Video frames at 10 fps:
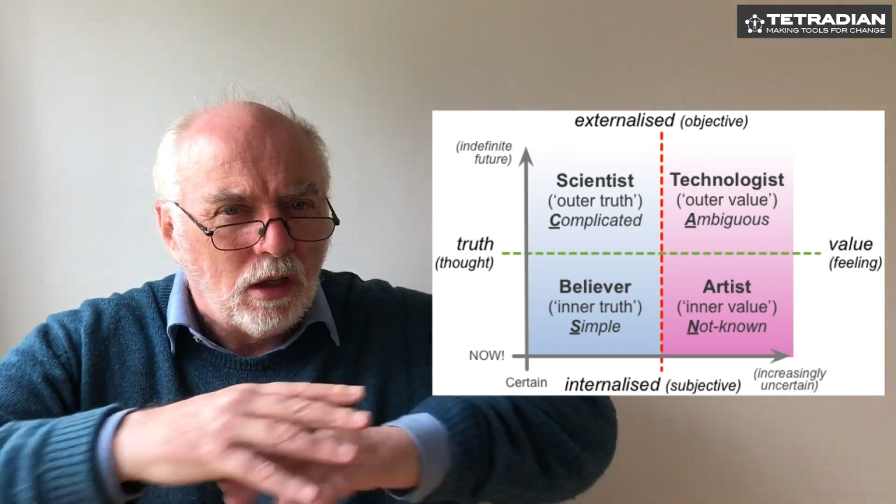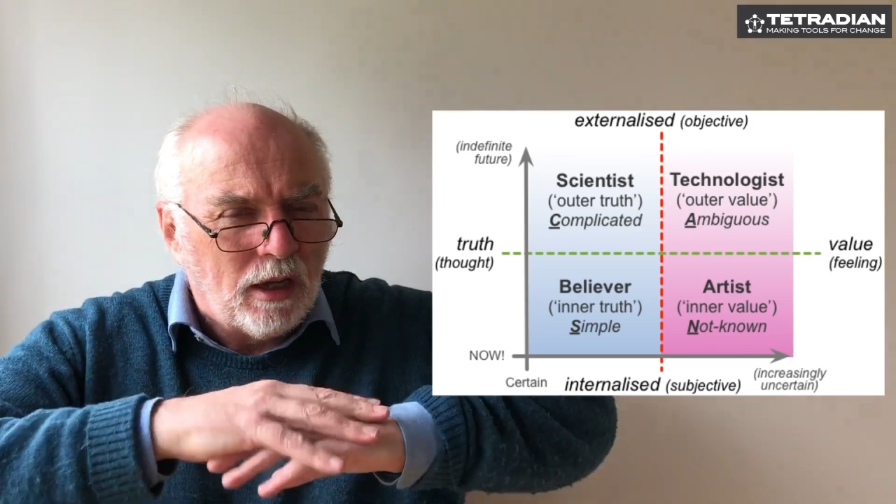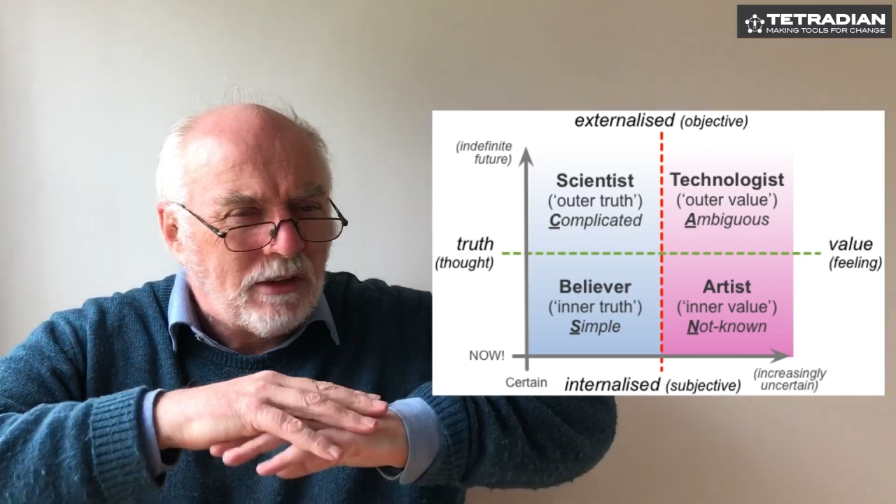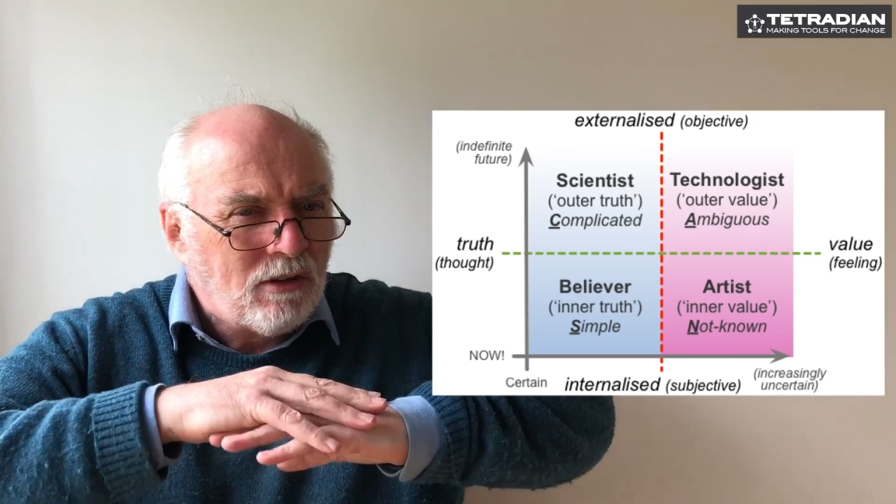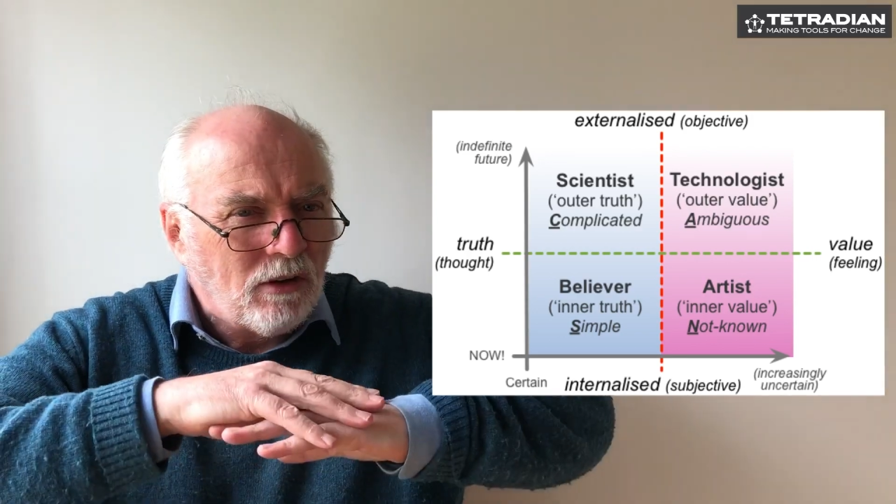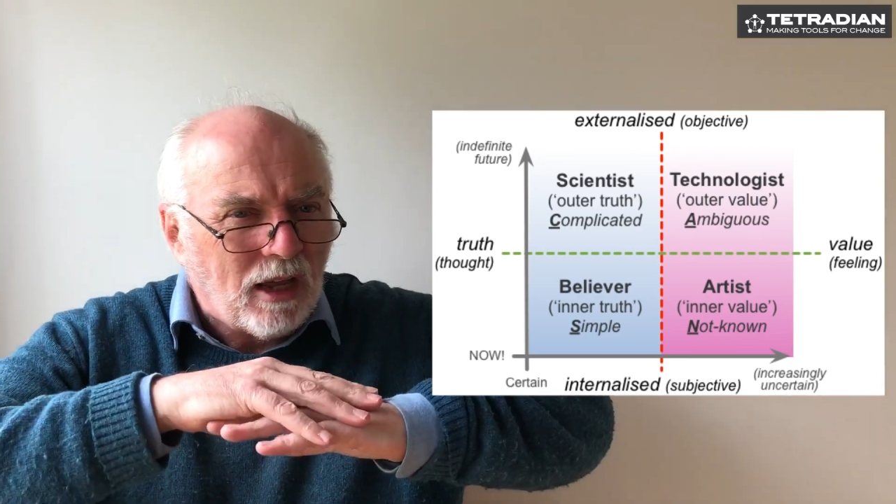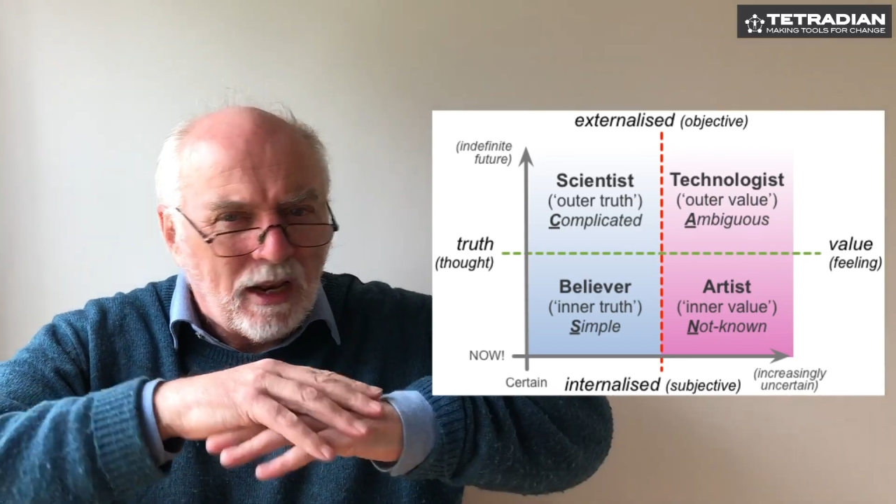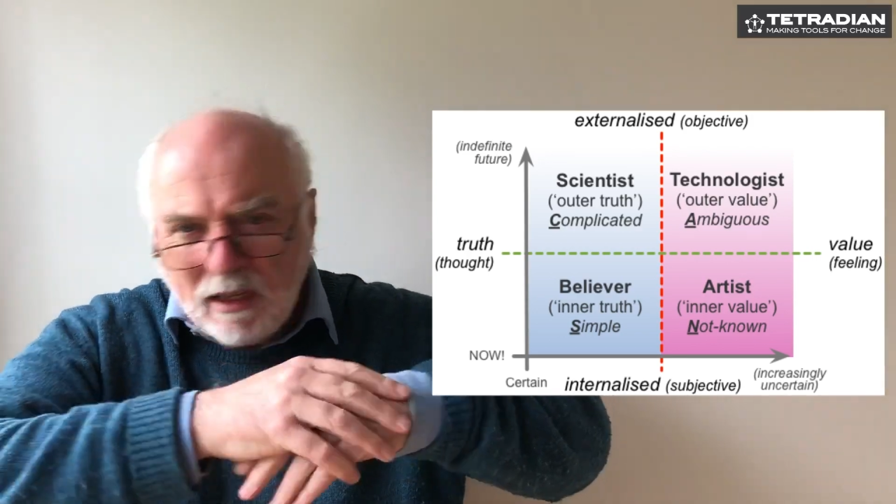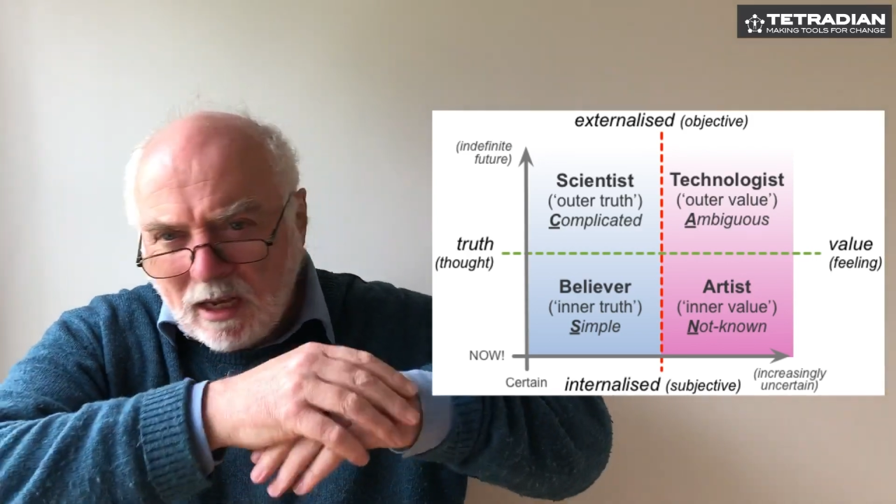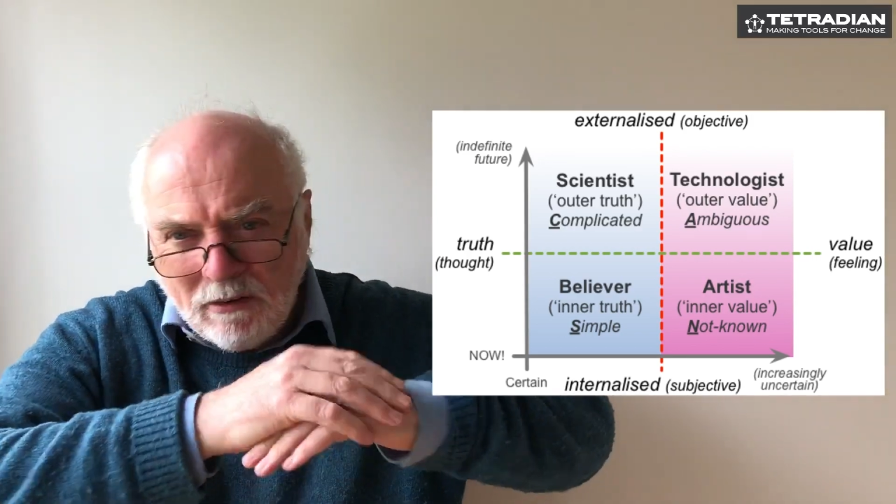It's not a, a
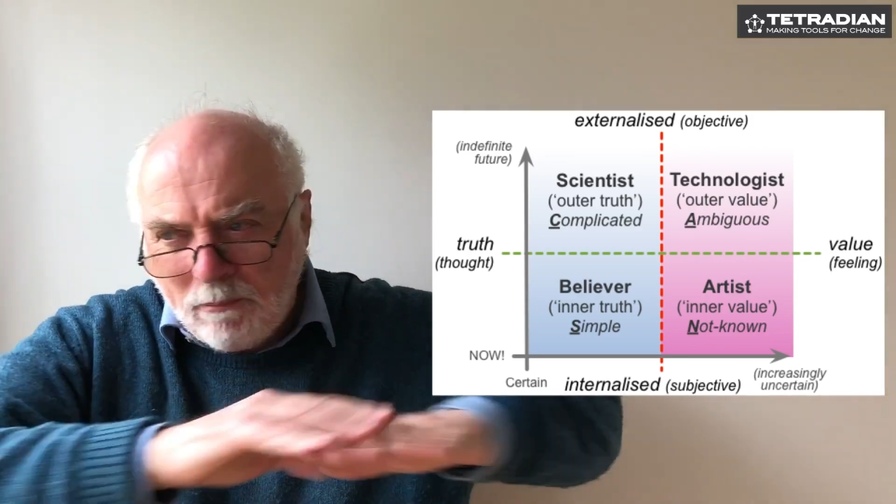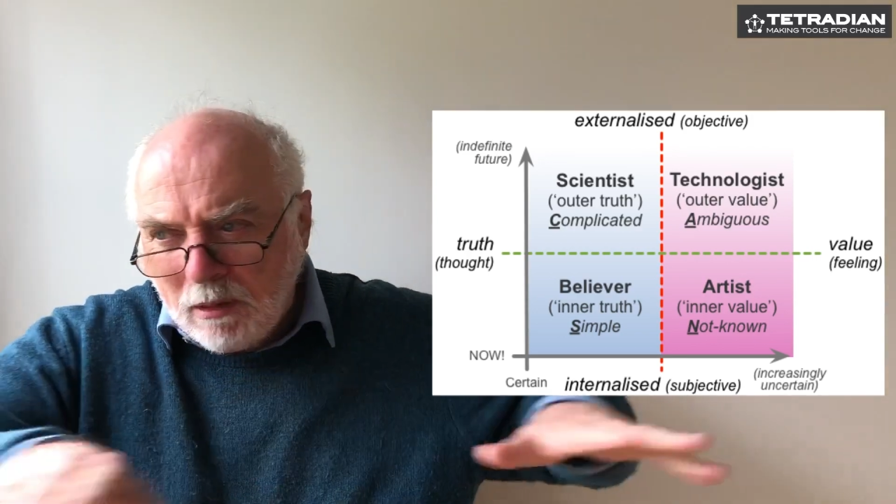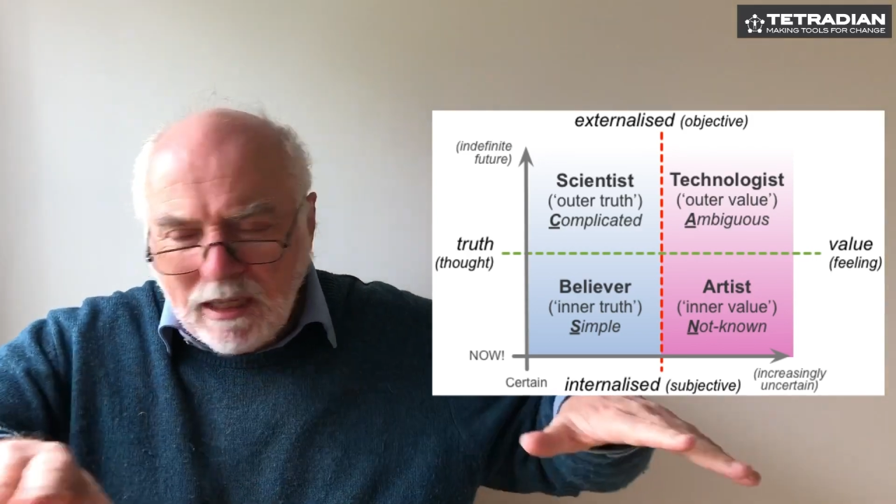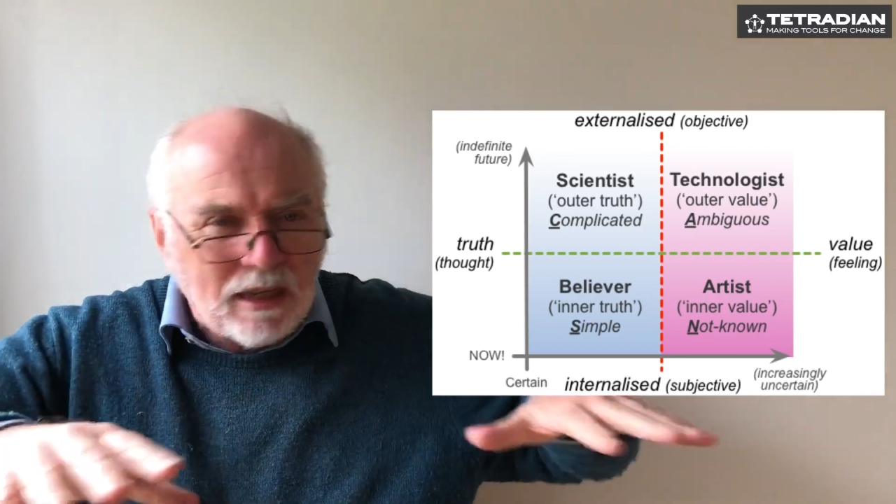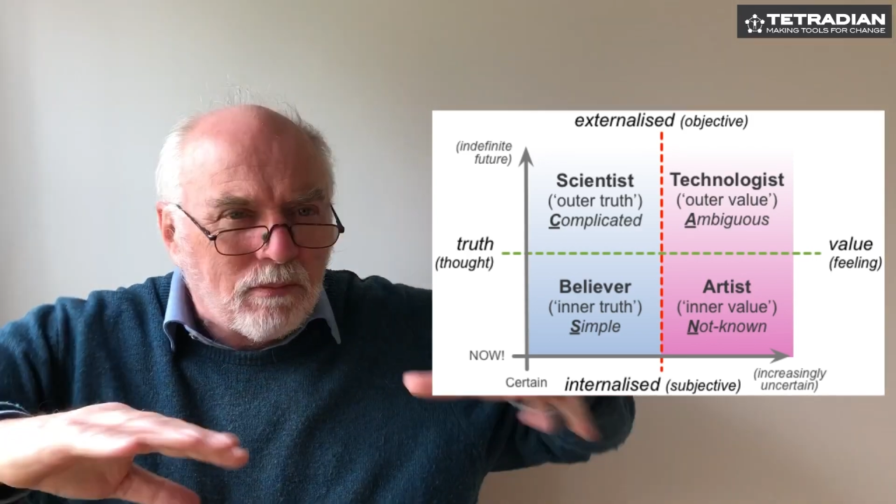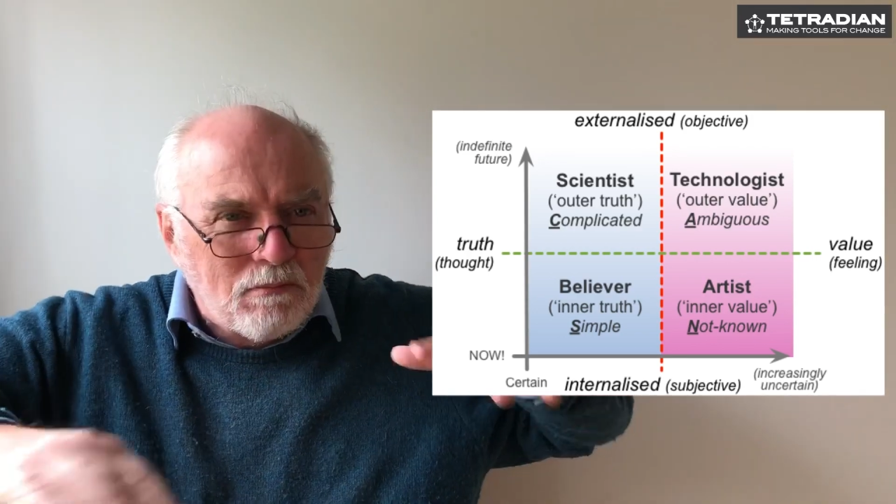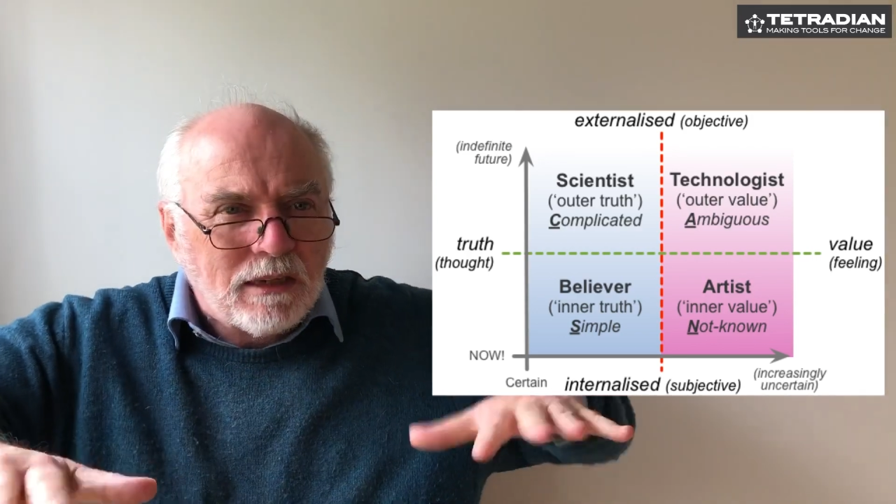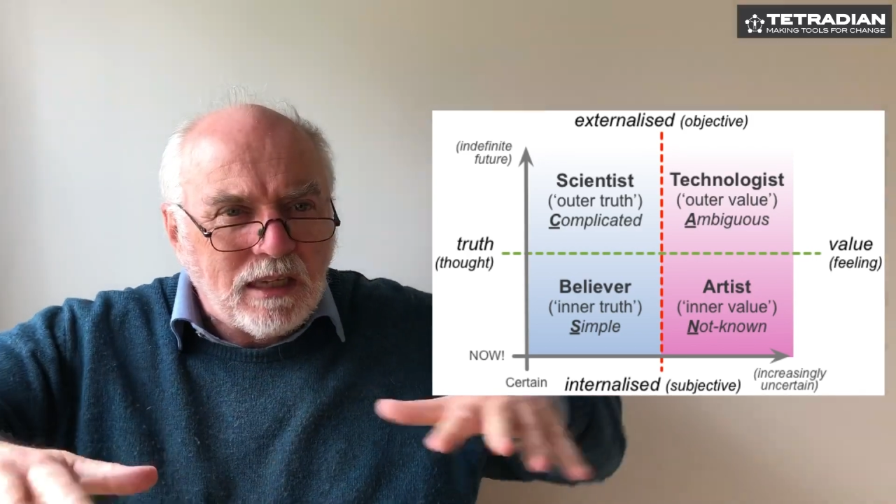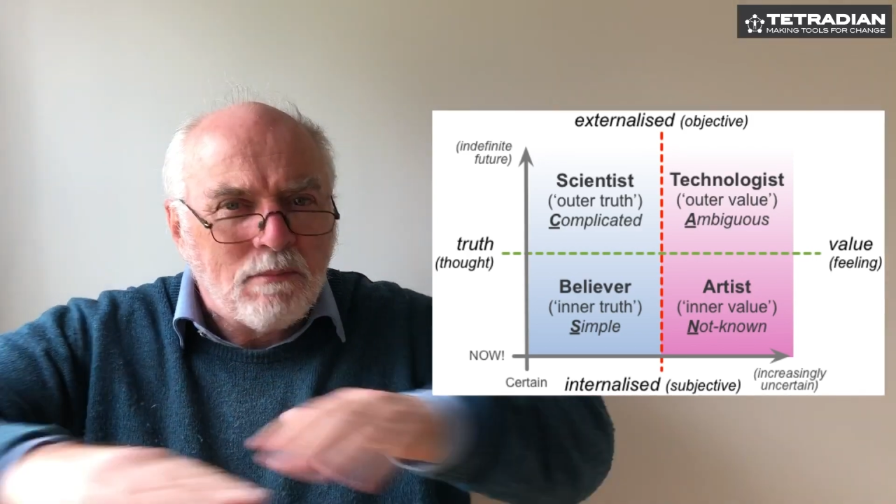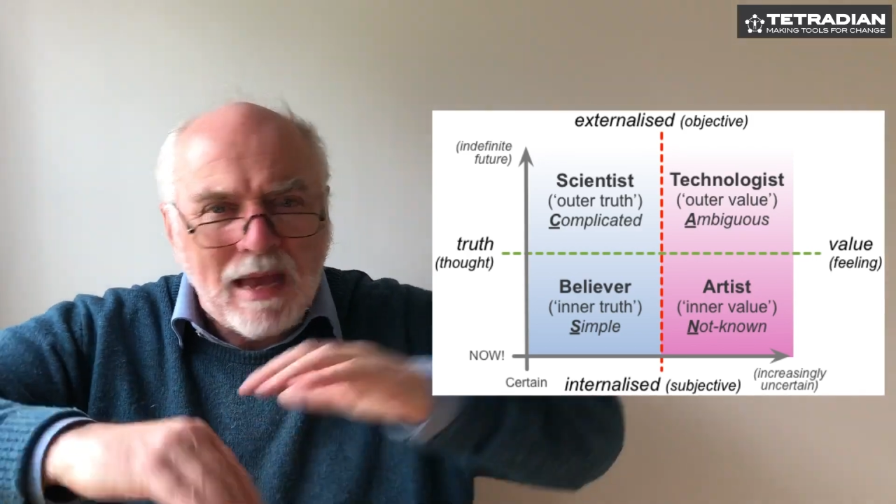kind of bleak,
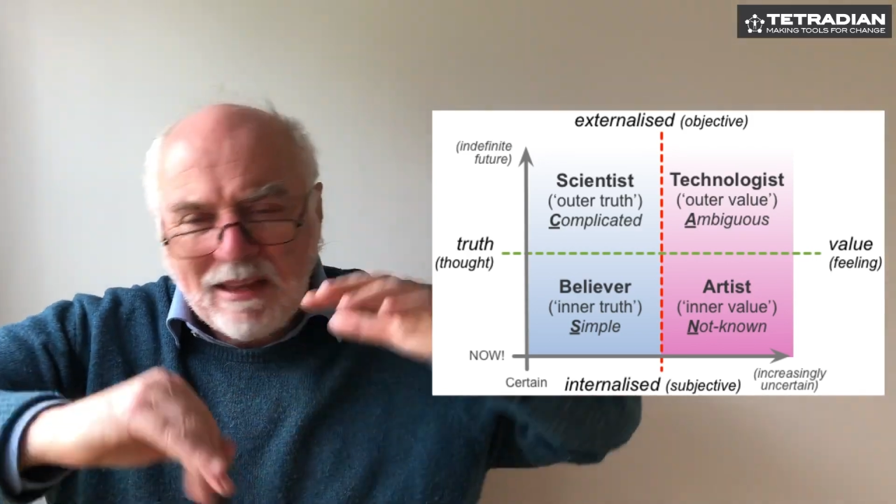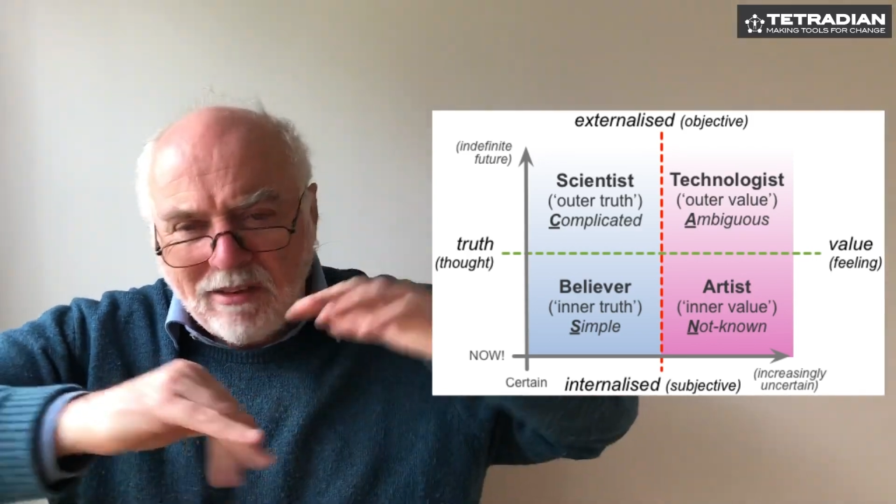muddy mess,